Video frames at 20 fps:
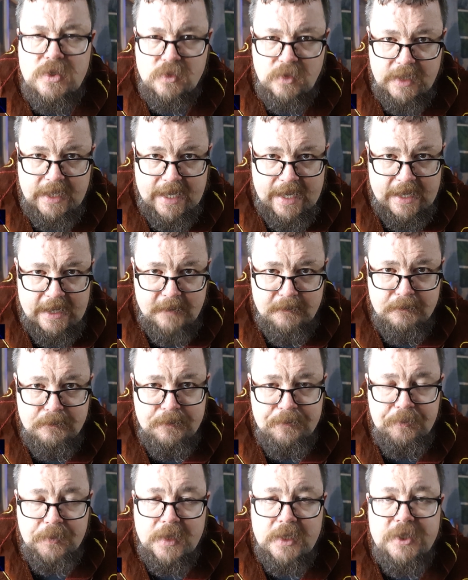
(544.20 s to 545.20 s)
your
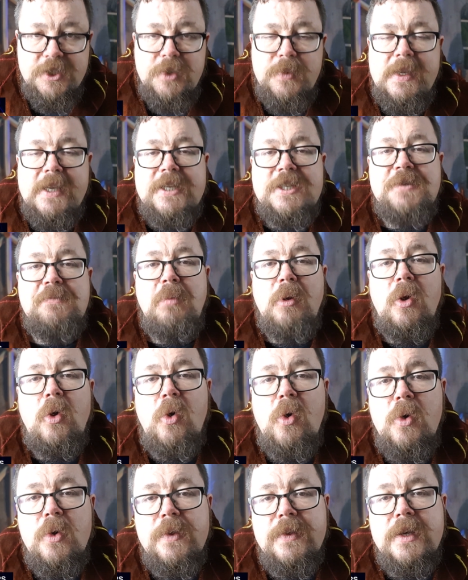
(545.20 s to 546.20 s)
game to
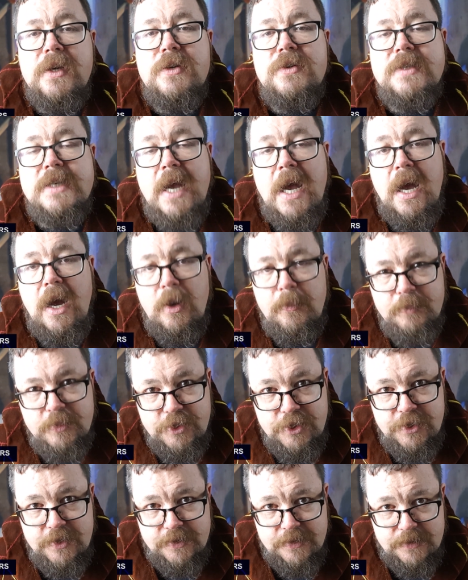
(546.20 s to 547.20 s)
explore those
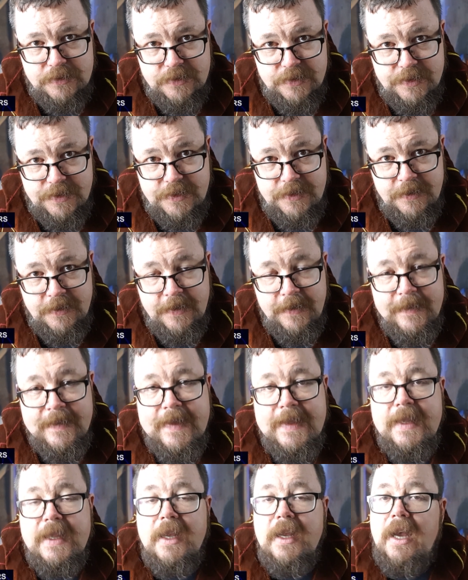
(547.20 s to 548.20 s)
options.
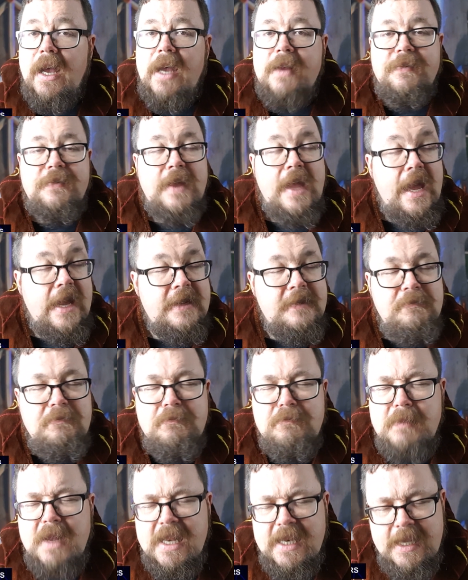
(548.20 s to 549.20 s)
I've had
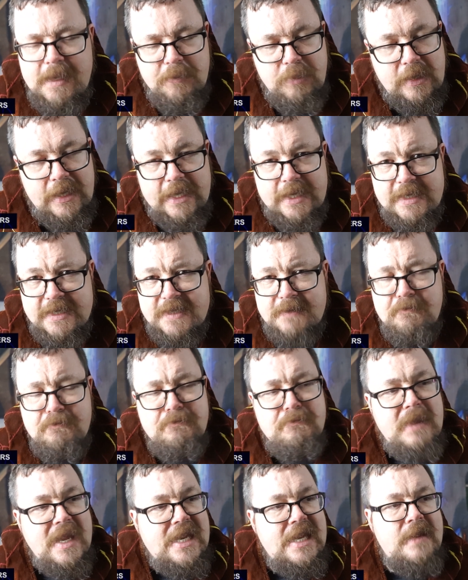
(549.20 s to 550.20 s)
many players,
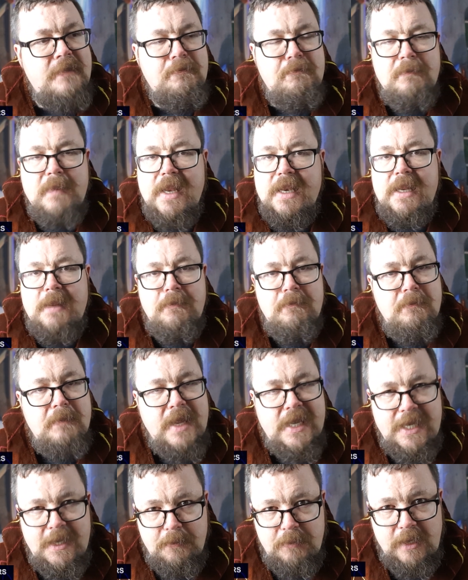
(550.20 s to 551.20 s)

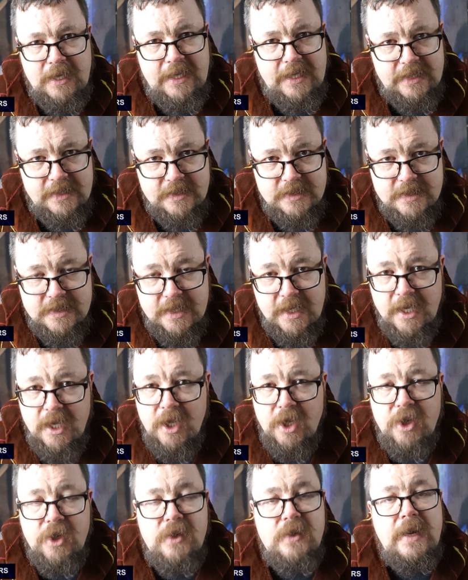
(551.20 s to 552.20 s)
many players,
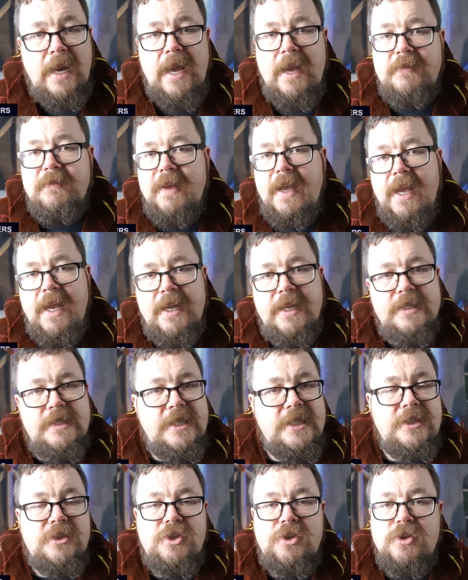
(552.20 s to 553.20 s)
who have had
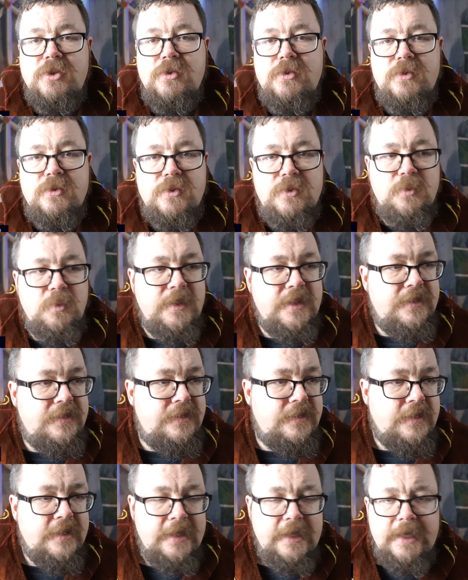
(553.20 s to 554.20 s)
issues with